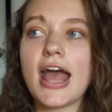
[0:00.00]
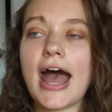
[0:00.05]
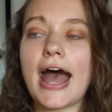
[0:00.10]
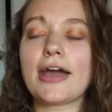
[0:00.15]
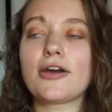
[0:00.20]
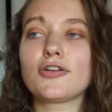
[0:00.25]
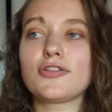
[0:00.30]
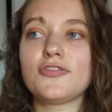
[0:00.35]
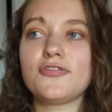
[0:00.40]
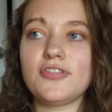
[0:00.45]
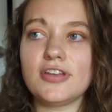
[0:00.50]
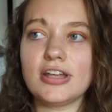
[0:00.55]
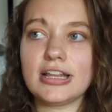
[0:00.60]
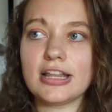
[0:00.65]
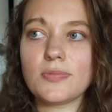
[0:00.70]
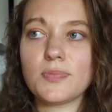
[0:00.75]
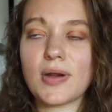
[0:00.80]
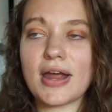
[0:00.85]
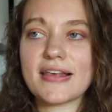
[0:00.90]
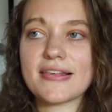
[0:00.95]
I could feel
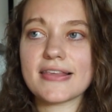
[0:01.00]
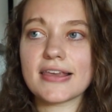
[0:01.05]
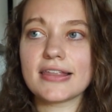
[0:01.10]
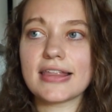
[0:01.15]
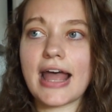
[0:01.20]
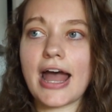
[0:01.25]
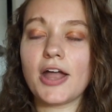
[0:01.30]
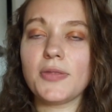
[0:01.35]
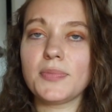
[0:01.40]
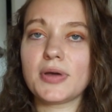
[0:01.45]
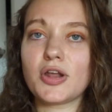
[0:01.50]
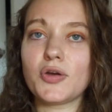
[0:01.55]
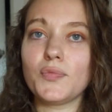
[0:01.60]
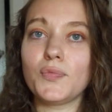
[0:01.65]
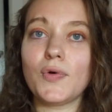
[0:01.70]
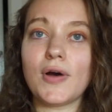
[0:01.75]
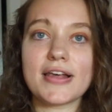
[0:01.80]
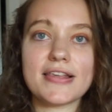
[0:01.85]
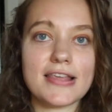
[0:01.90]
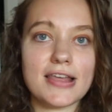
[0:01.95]
it pressing down, but it
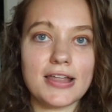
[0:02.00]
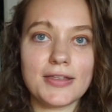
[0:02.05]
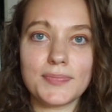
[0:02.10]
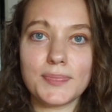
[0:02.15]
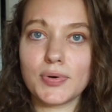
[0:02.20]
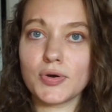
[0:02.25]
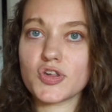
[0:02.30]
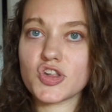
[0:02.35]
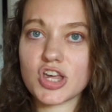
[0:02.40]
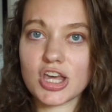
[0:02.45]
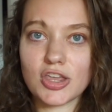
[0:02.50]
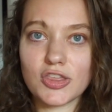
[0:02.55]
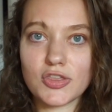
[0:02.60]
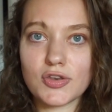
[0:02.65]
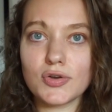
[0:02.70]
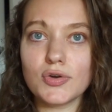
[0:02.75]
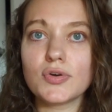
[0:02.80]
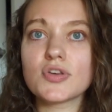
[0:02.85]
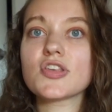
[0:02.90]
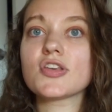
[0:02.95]
wasn't pushing
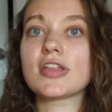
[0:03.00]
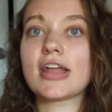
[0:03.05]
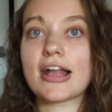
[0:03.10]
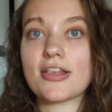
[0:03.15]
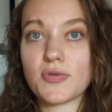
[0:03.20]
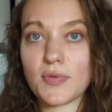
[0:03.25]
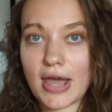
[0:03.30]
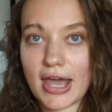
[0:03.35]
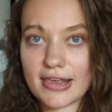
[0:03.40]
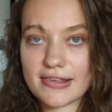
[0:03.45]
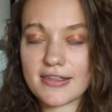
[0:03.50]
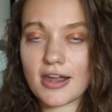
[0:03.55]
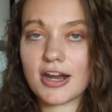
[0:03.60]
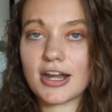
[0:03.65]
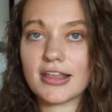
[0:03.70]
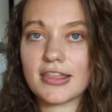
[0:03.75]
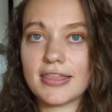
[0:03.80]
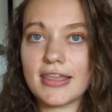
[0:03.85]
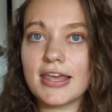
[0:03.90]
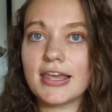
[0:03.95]
through. So that's why I
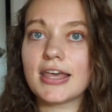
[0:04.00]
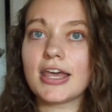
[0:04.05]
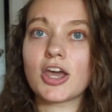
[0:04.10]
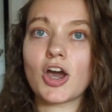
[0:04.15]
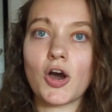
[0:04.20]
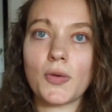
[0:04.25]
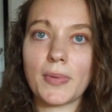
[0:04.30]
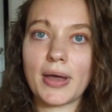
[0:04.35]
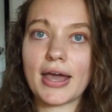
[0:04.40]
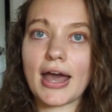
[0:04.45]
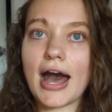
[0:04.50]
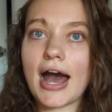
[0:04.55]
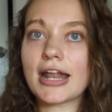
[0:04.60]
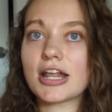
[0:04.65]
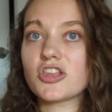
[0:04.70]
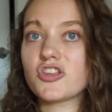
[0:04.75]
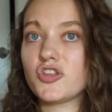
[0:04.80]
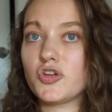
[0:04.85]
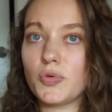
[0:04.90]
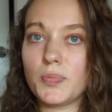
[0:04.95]
started thinking, oh my God,
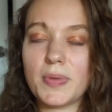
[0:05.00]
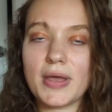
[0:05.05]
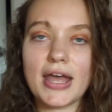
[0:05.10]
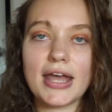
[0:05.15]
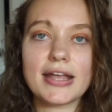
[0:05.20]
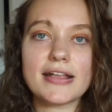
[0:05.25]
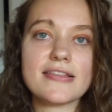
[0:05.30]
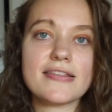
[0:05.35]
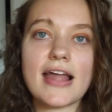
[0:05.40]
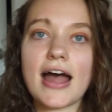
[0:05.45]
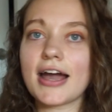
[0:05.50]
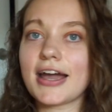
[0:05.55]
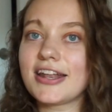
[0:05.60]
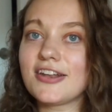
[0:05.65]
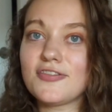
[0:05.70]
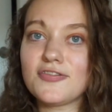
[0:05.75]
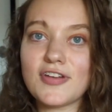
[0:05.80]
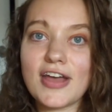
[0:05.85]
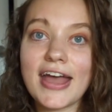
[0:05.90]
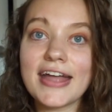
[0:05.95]
it's too big. It's not going
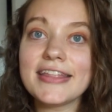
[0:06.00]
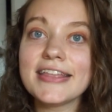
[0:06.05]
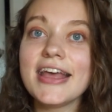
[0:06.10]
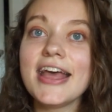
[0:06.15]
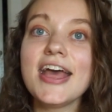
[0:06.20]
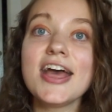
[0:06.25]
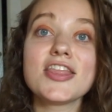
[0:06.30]
to fit.